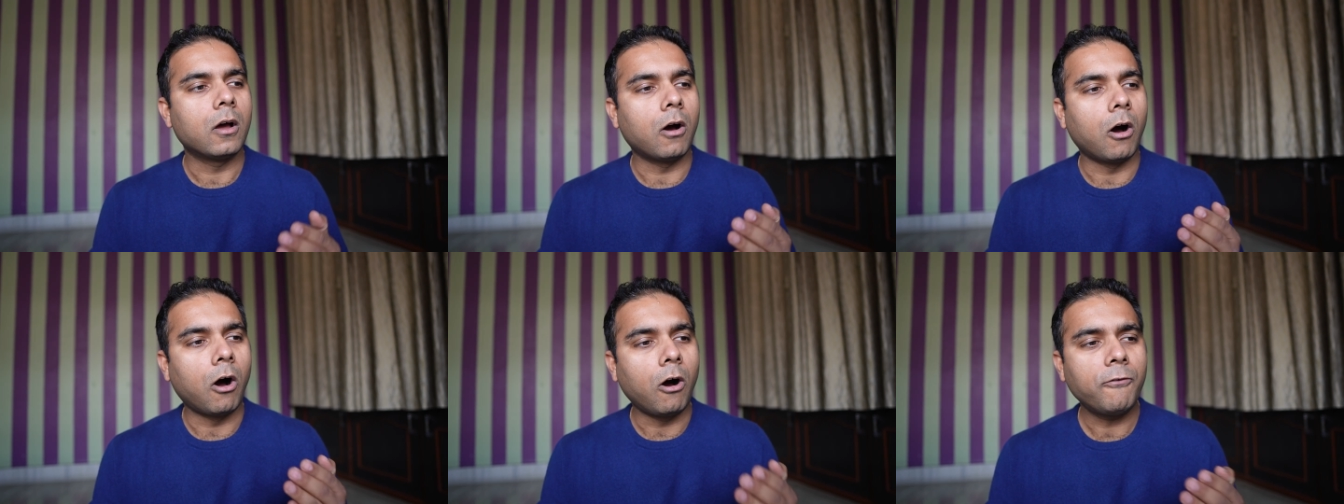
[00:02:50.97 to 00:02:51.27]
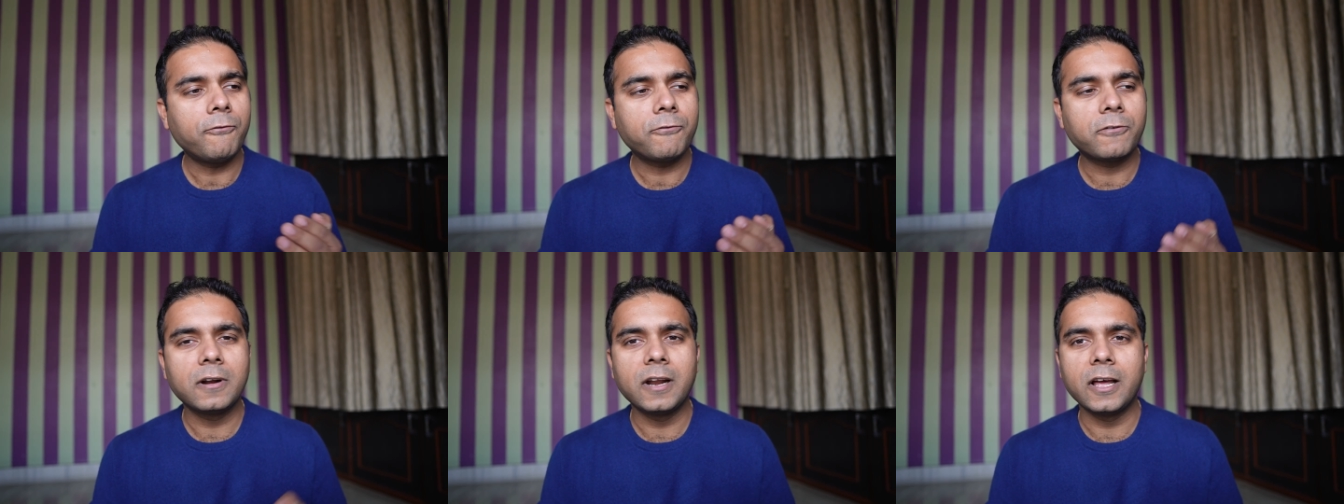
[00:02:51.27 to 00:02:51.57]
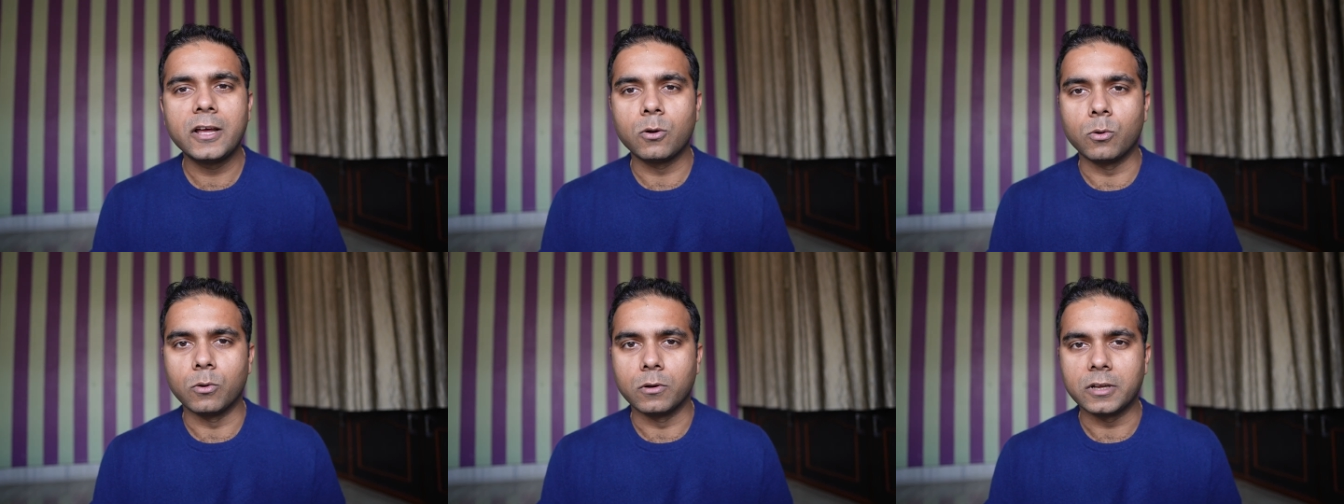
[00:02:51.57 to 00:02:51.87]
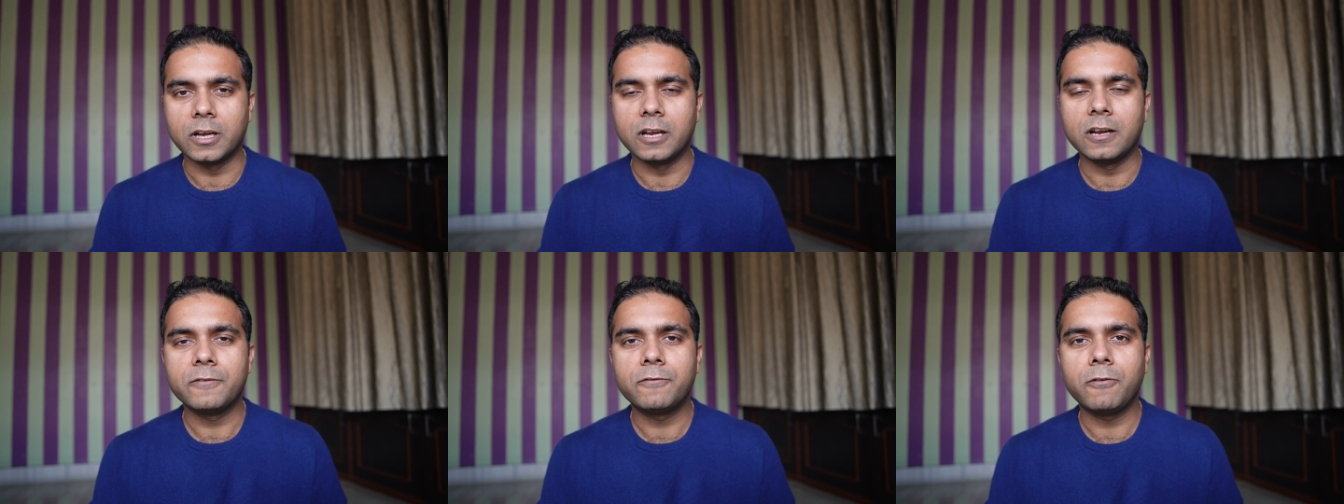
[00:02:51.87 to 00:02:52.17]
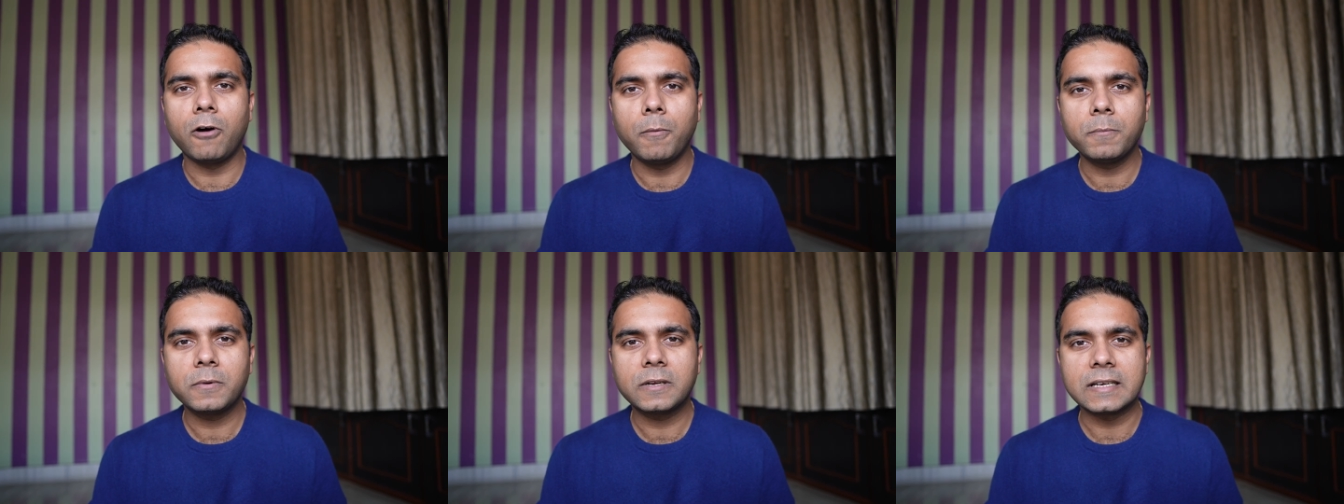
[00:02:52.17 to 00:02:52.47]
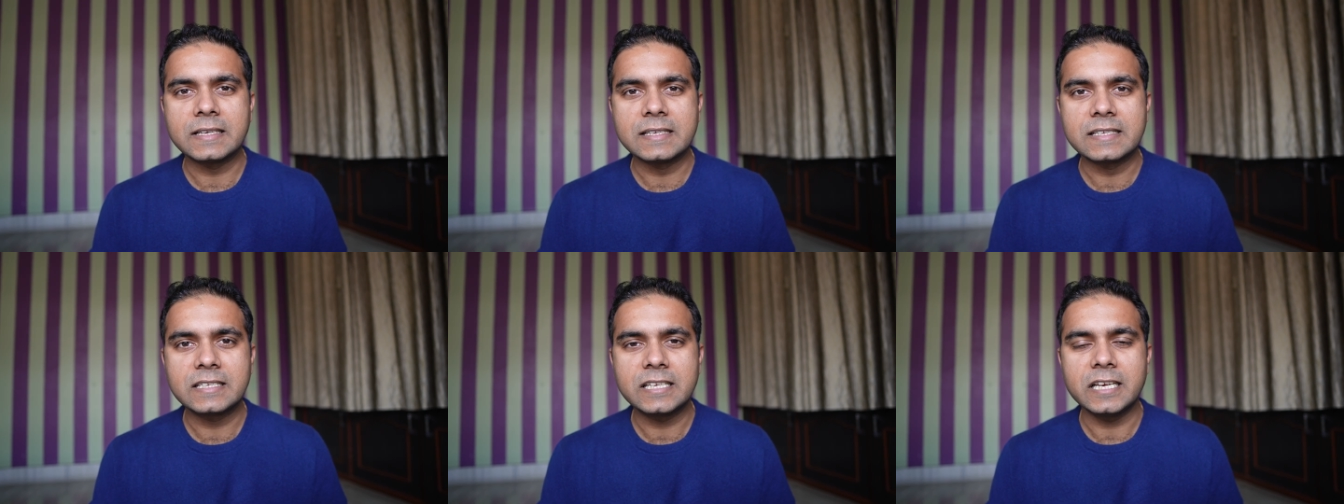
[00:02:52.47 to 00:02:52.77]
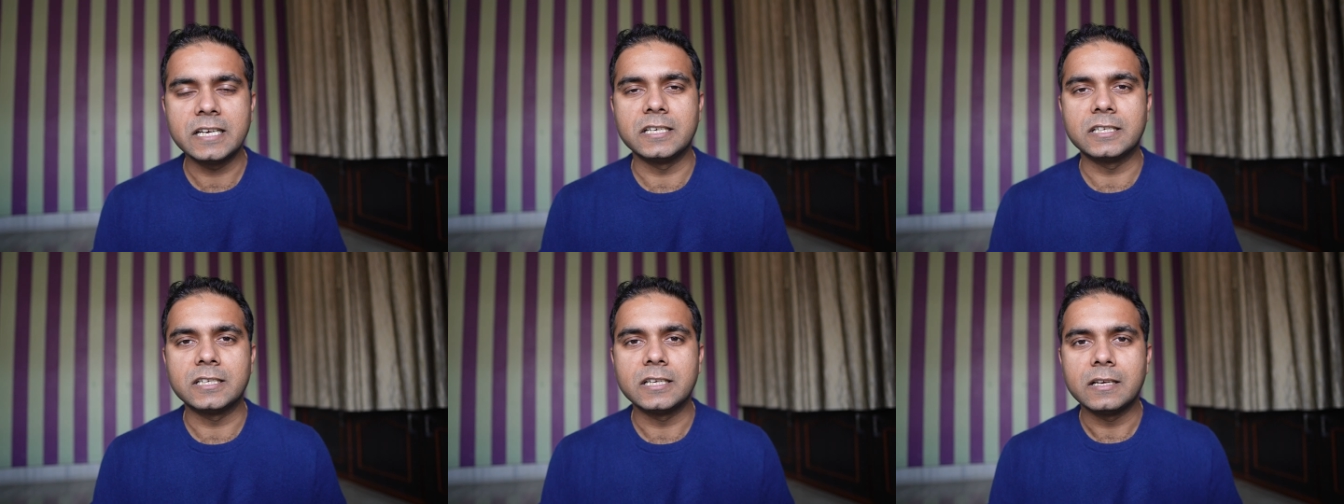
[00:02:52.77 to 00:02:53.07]
Aufklärung, informed
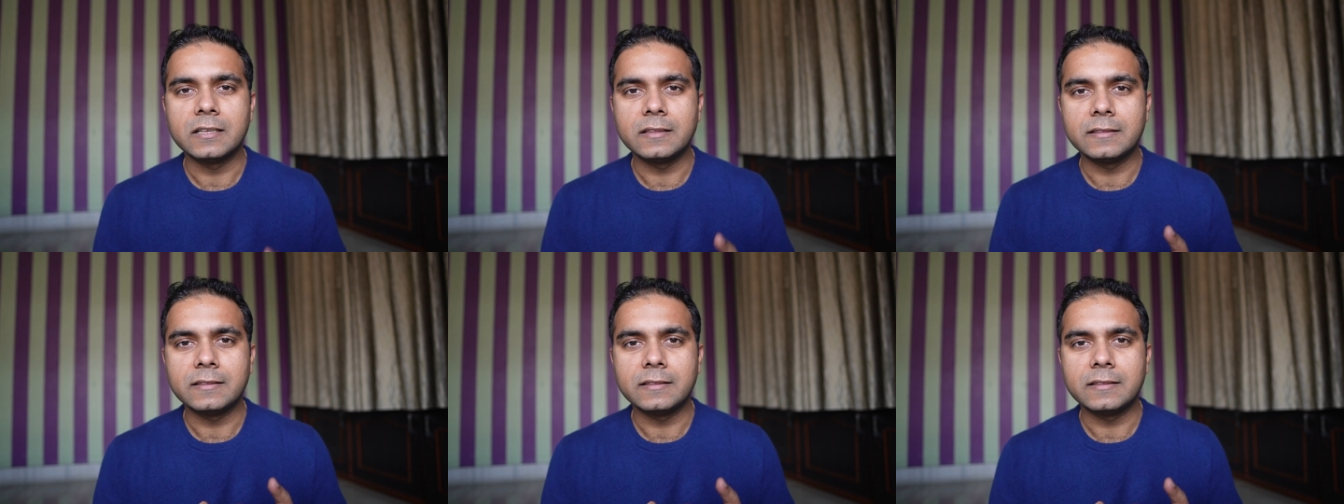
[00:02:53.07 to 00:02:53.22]
consent,